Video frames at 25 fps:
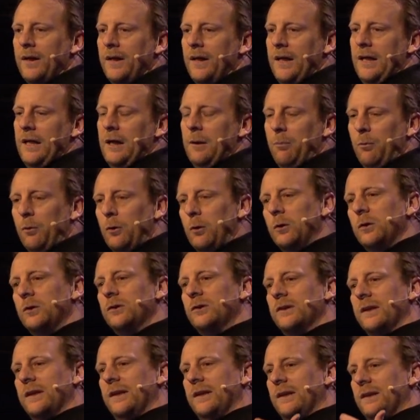
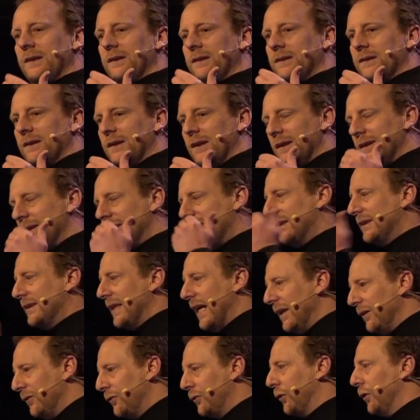Hebrews is
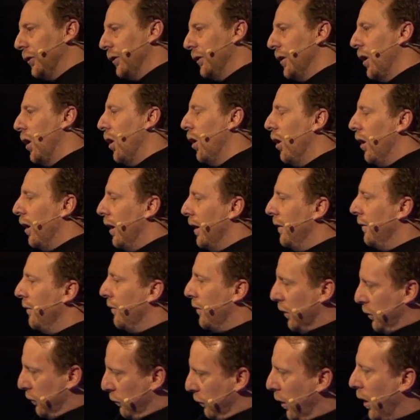centered on
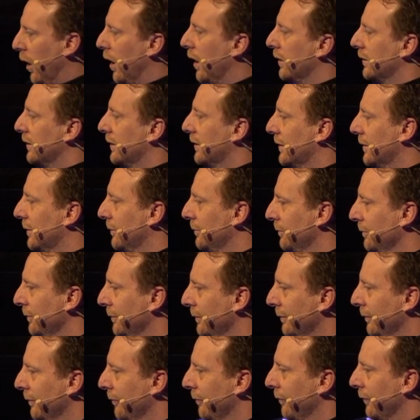the cross,
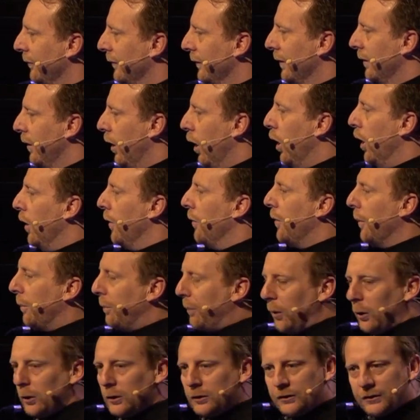on the
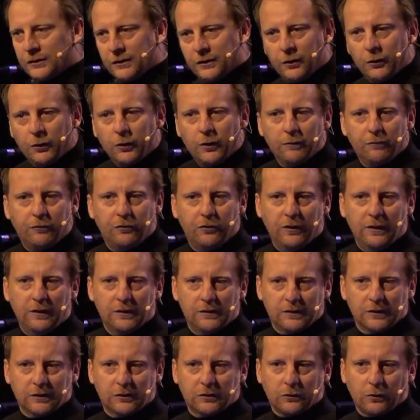personhood of
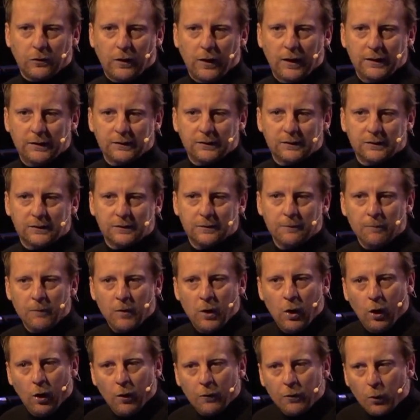Jesus Christ,
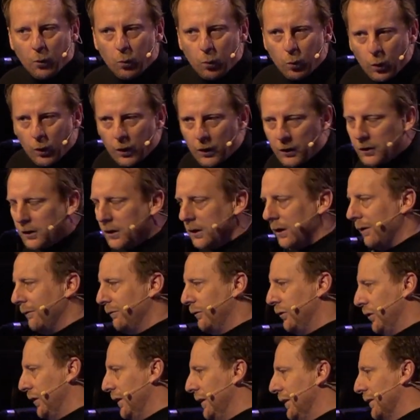on the work
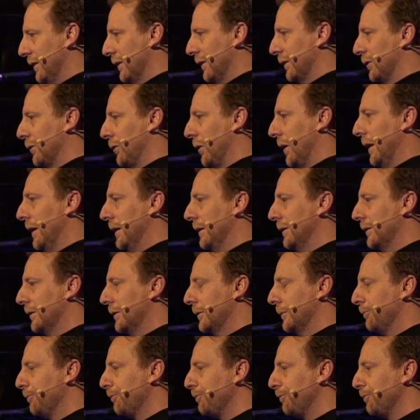of Jesus Christ.